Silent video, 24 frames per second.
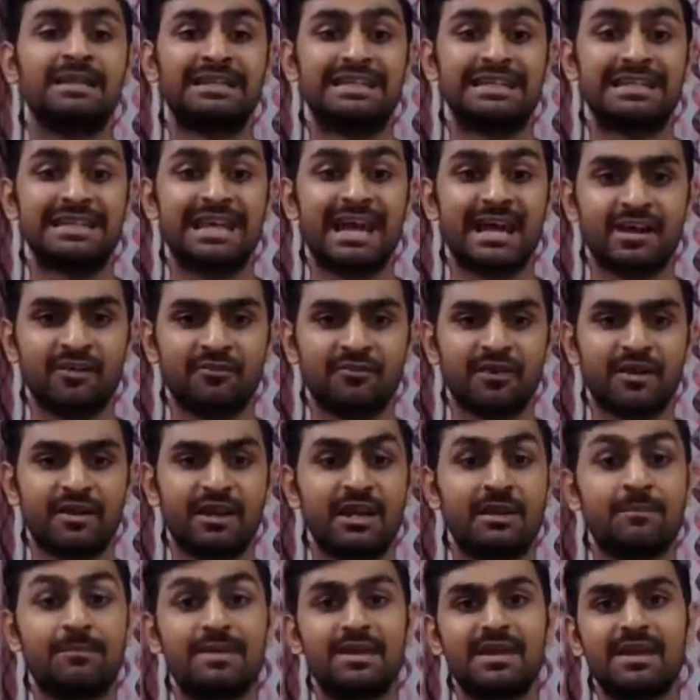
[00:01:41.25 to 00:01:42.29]

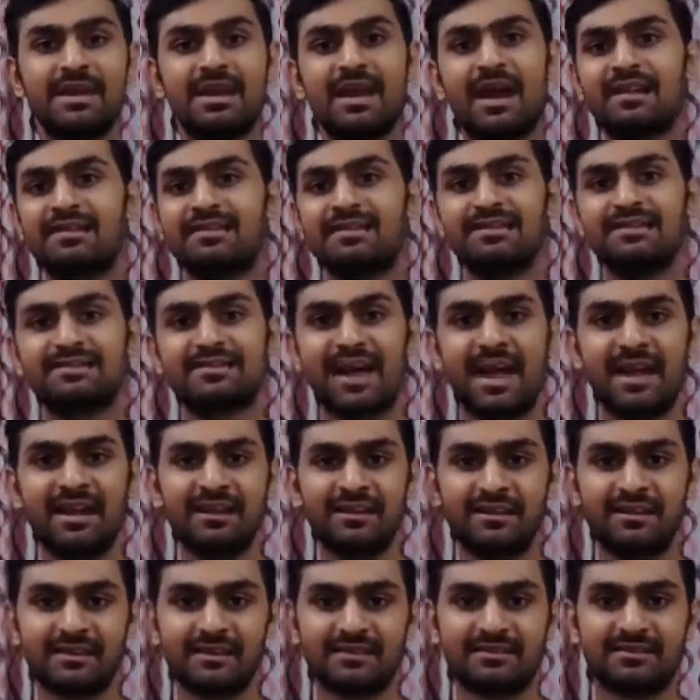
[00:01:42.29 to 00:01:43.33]
TIFR and BARC
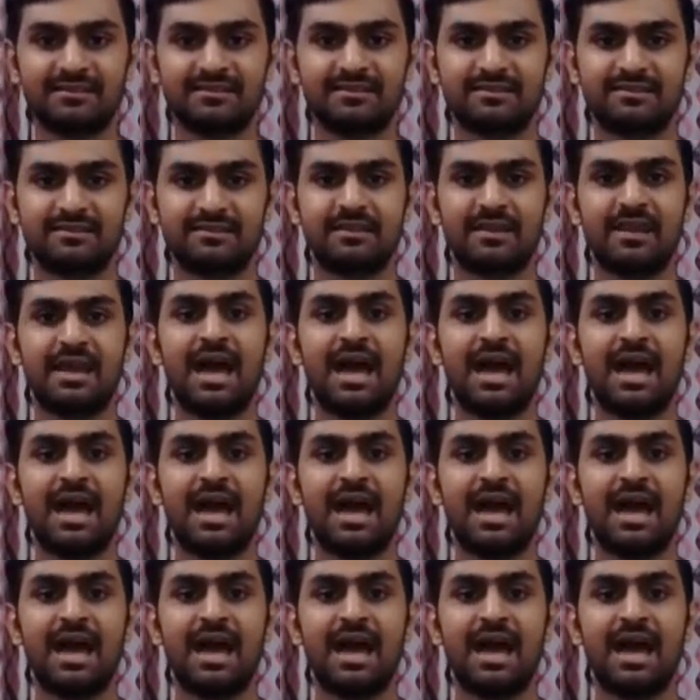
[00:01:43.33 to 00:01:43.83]
scientists